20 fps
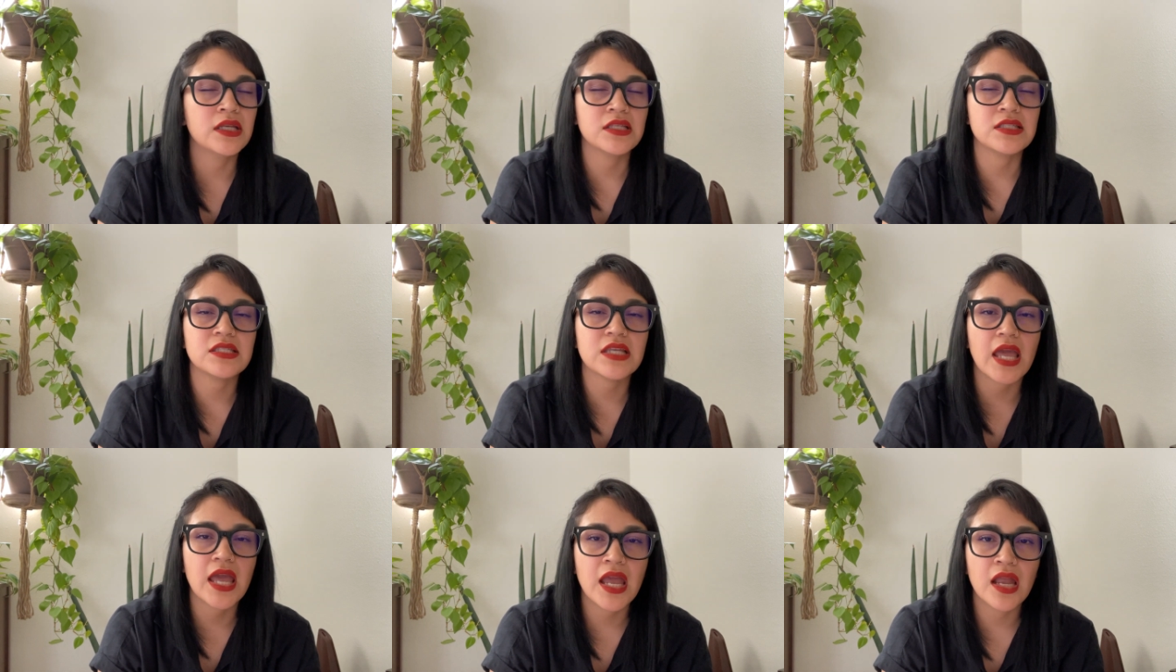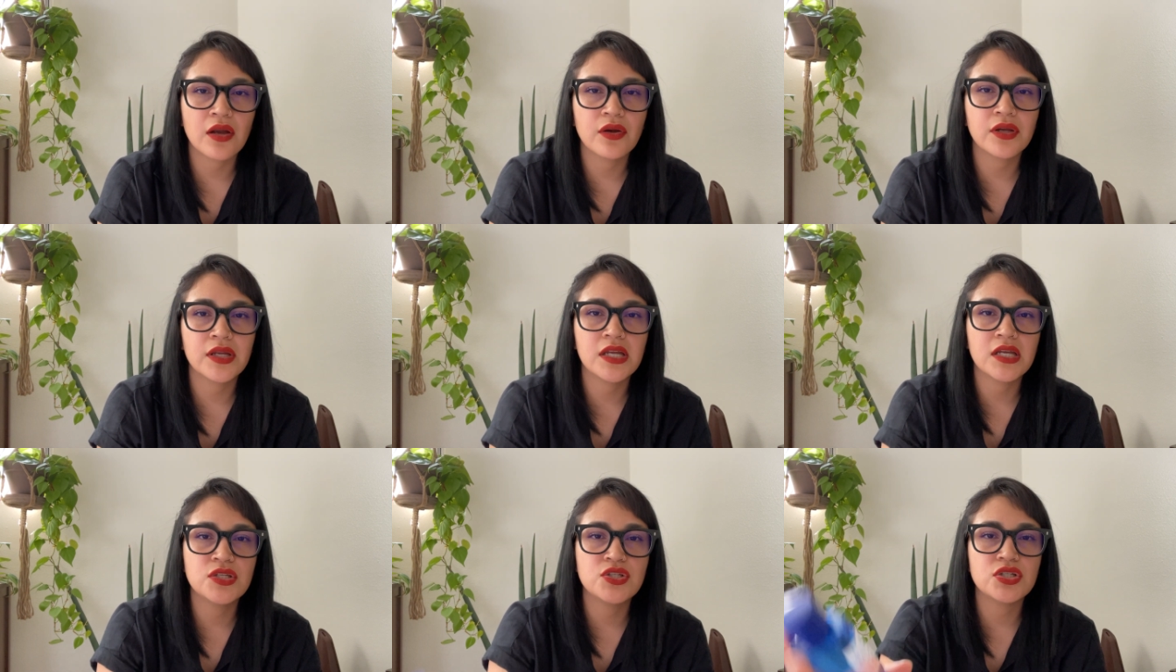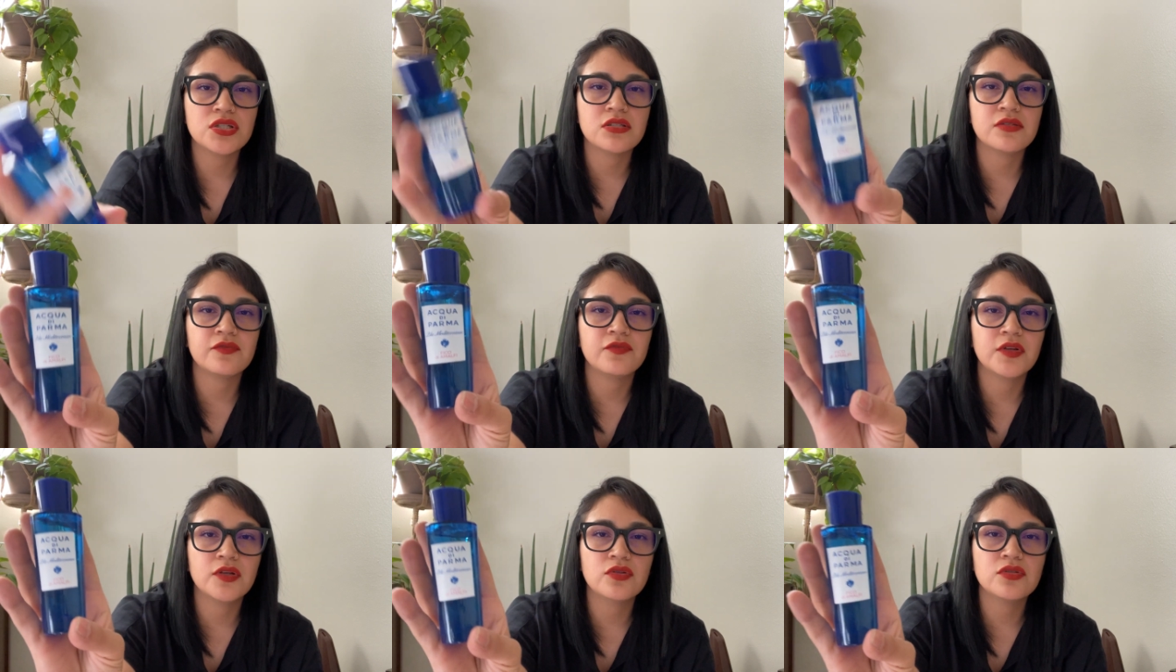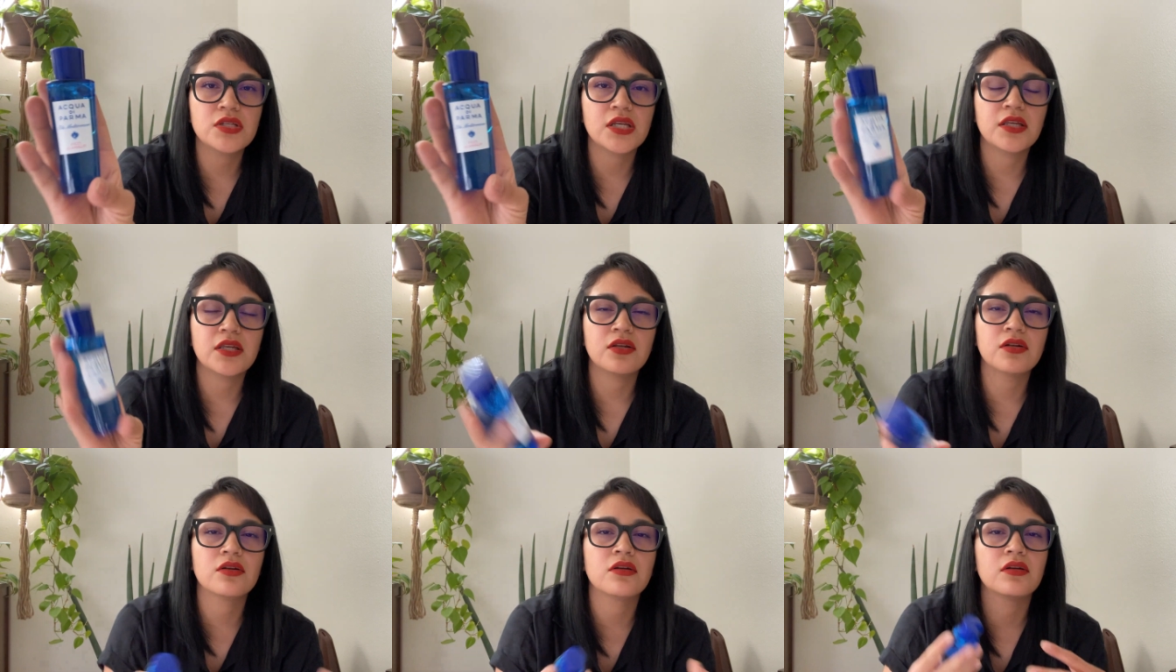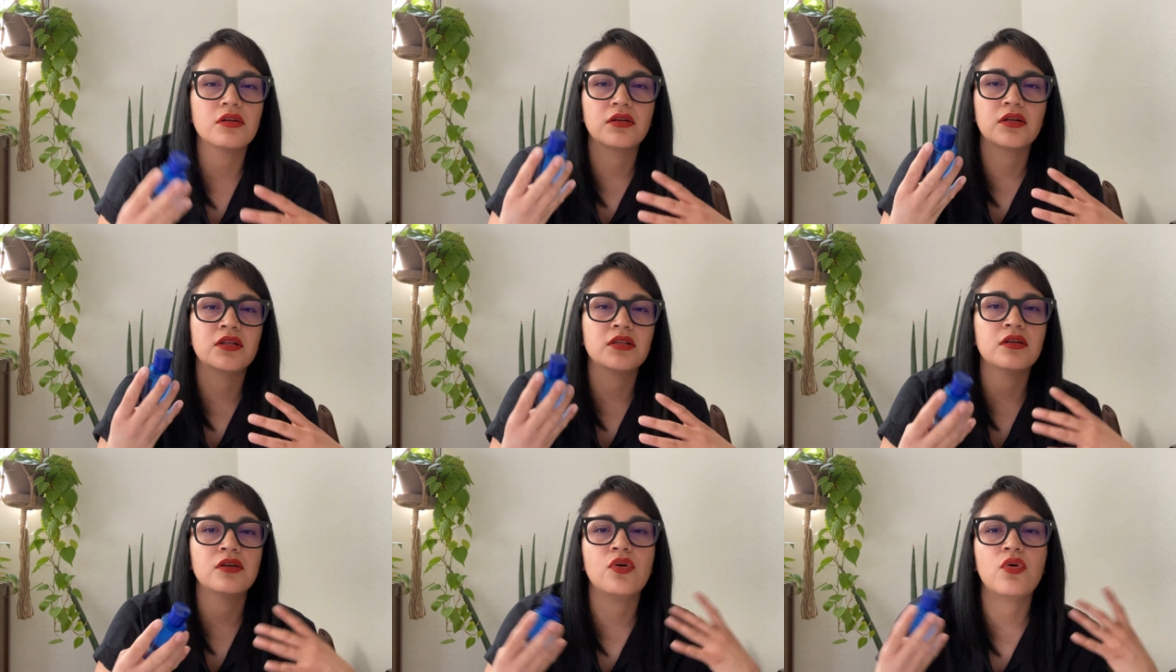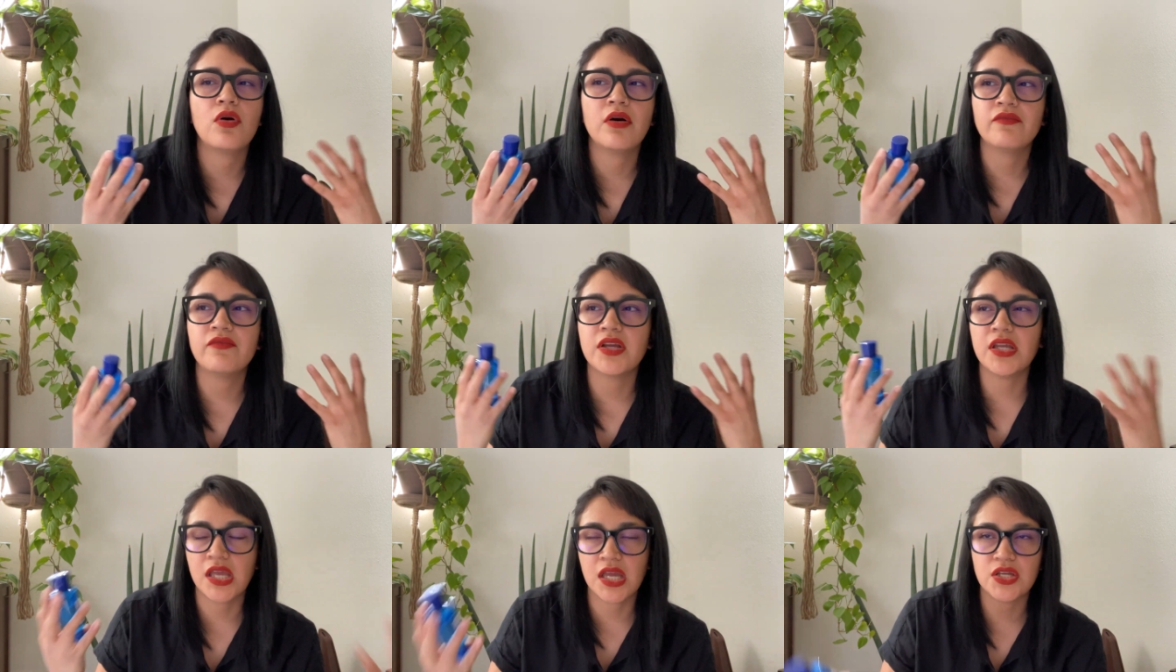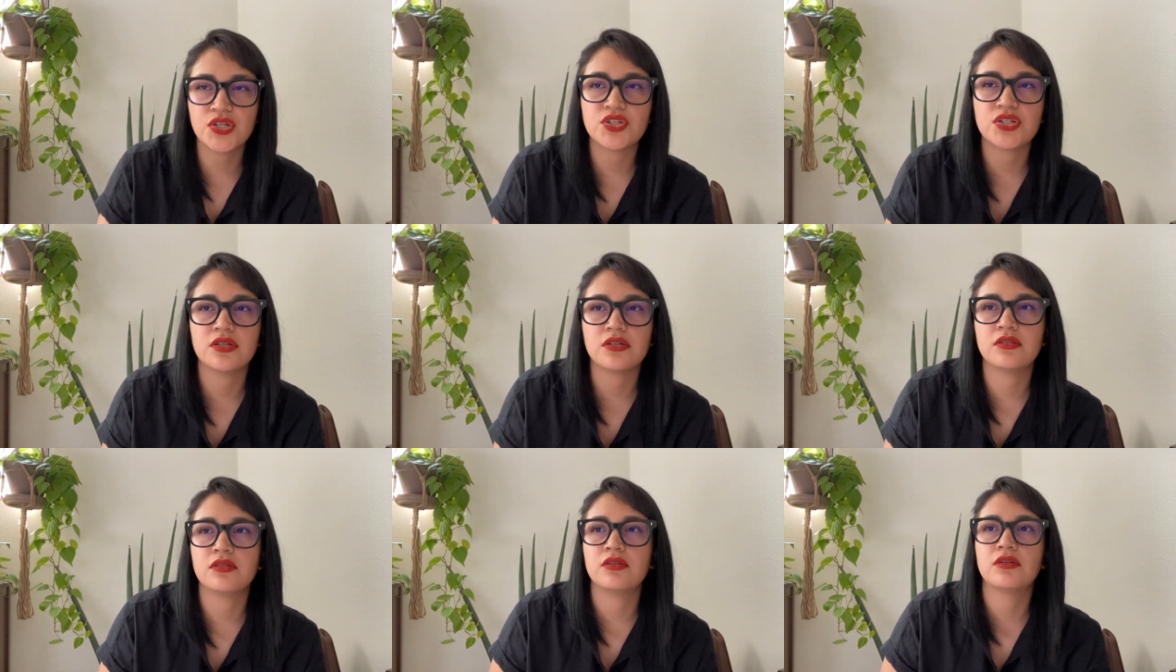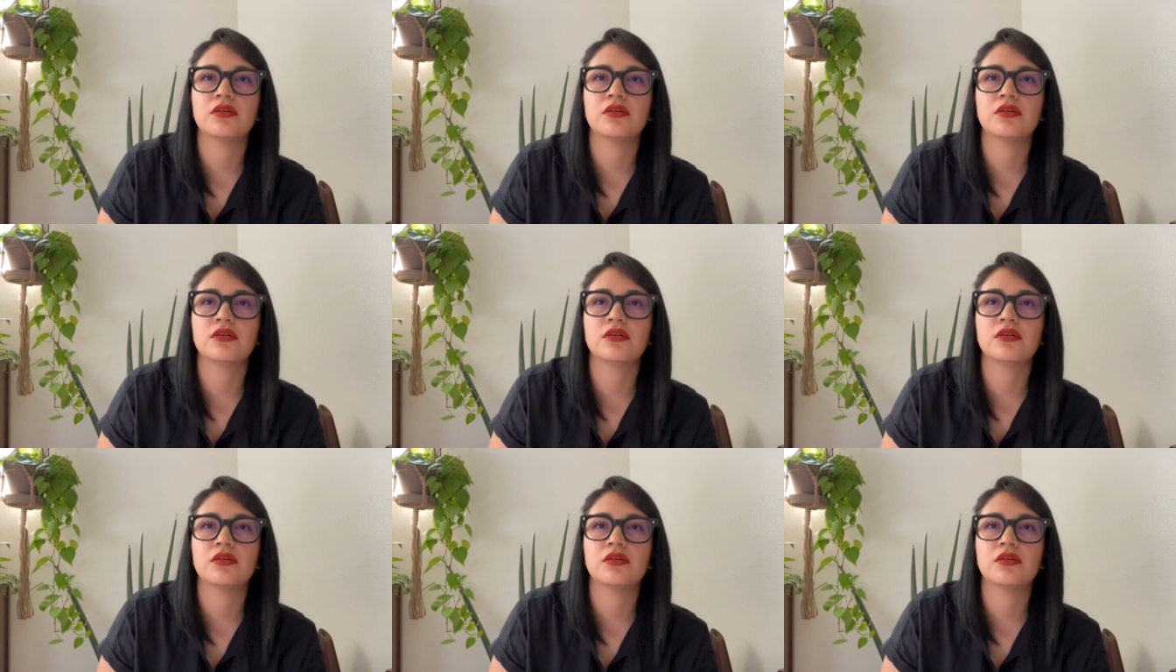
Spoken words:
it's airy. It just feels like you're gonna go on vacation,